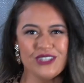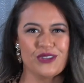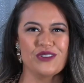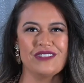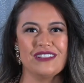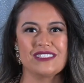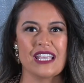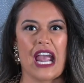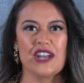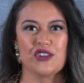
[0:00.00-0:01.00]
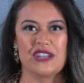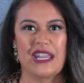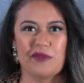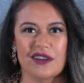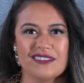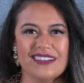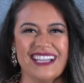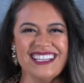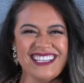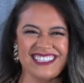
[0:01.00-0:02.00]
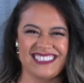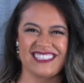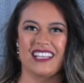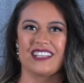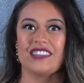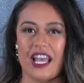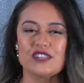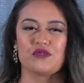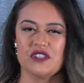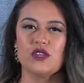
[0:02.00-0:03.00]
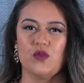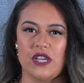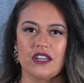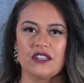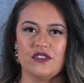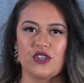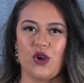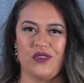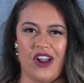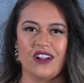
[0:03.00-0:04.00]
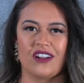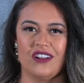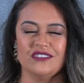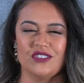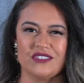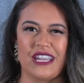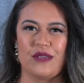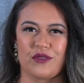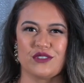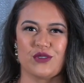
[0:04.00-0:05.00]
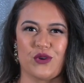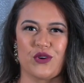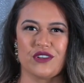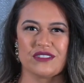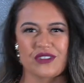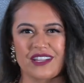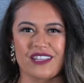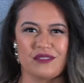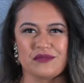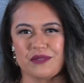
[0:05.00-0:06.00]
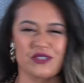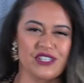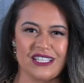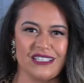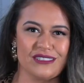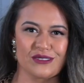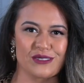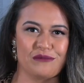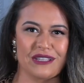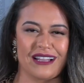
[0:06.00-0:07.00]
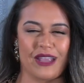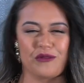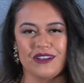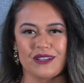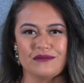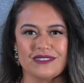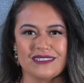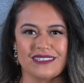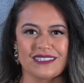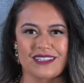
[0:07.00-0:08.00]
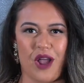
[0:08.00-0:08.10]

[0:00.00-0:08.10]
you don't even say hi to your neighbor, right? It's like, that's really weird if you go knock on your neighbor's door and try to give them some cookies or something, like, welcome to the